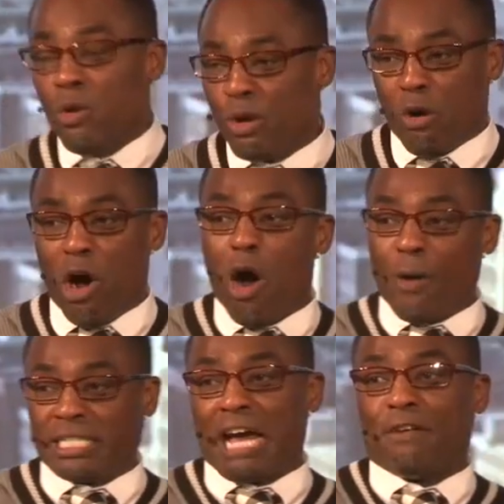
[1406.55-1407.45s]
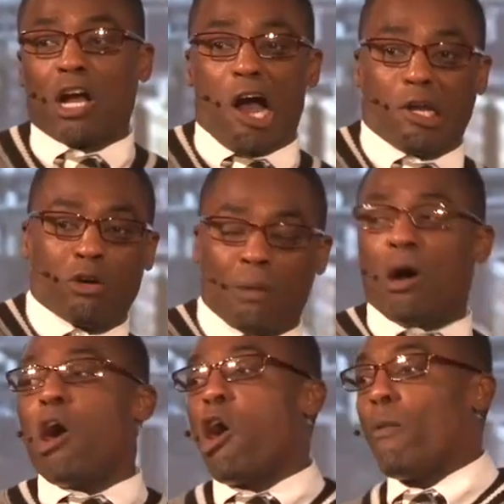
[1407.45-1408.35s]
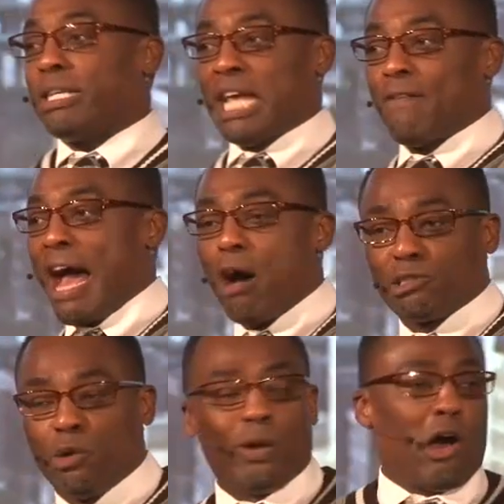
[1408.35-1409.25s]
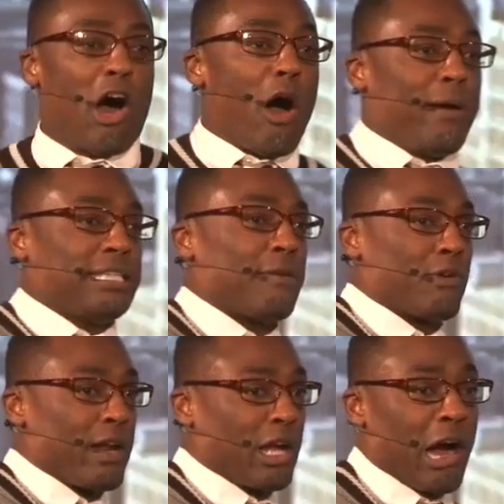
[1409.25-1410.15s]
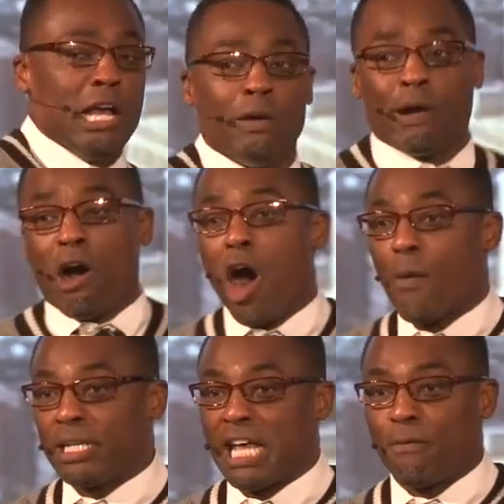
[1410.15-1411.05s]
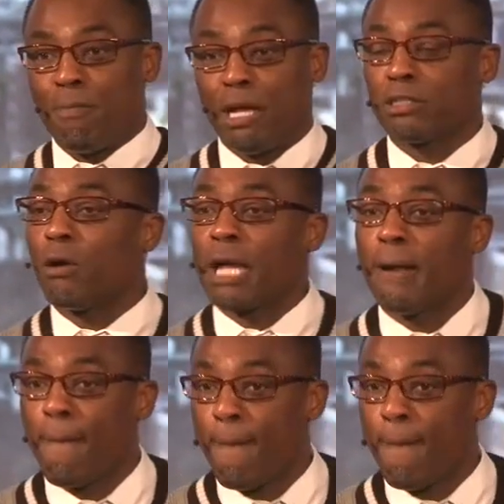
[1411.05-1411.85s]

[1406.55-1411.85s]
We're going to always have a car note. I'm going to always have a house note. We're going to always have a credit card. We're going to always have a bill. Okay.